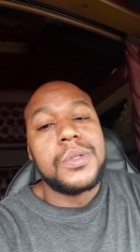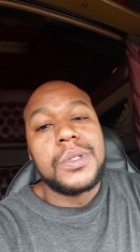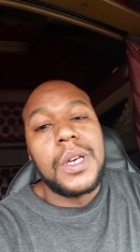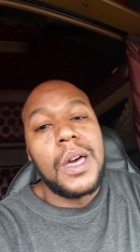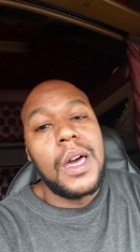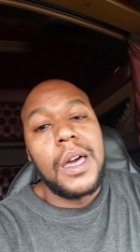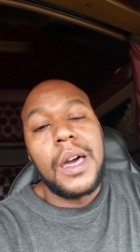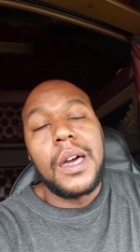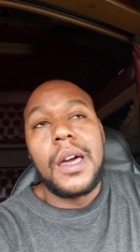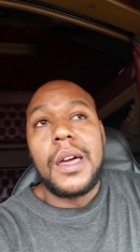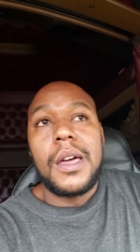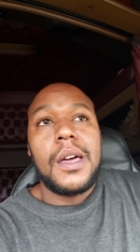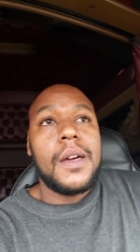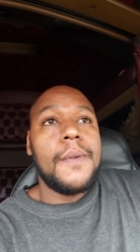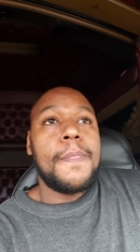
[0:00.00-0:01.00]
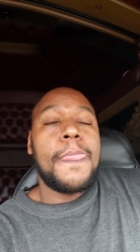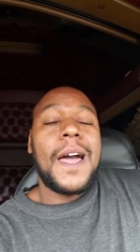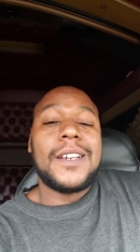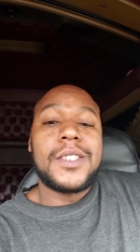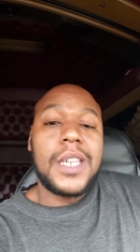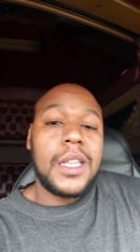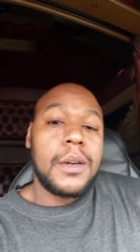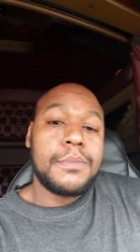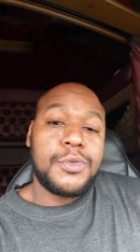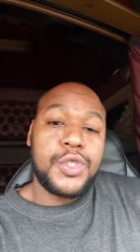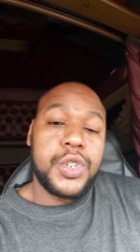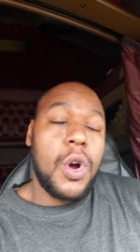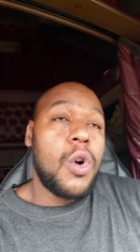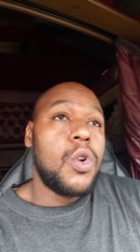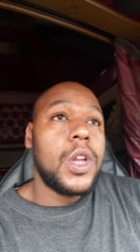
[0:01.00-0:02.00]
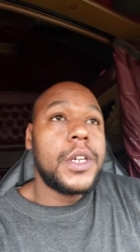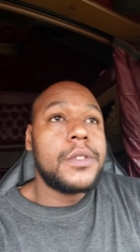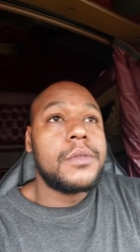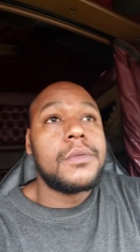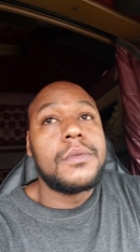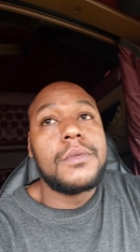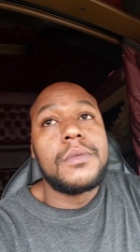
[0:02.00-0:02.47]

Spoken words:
Yeah, I seen him trolling,